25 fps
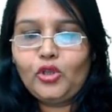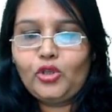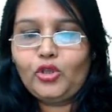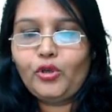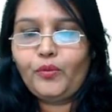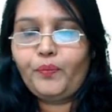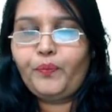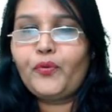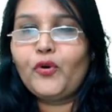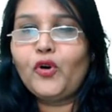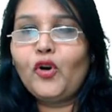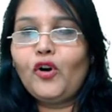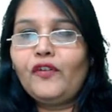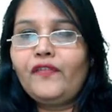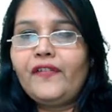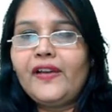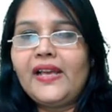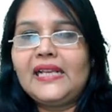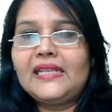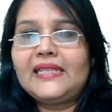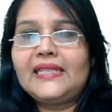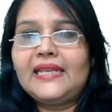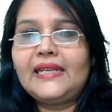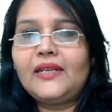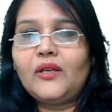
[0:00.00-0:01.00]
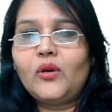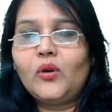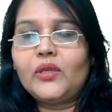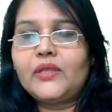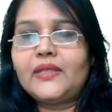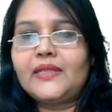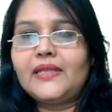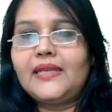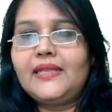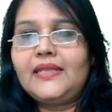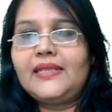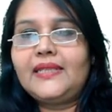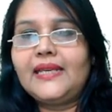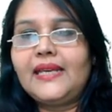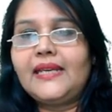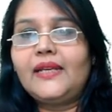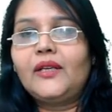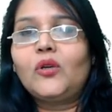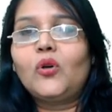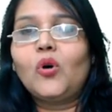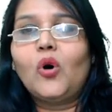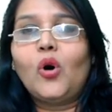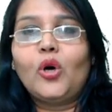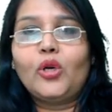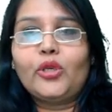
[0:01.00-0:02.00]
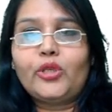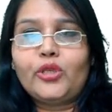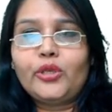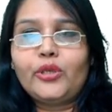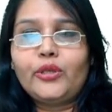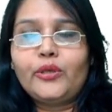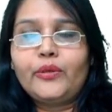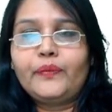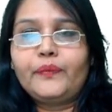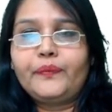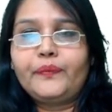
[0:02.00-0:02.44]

to prove his innocence in court.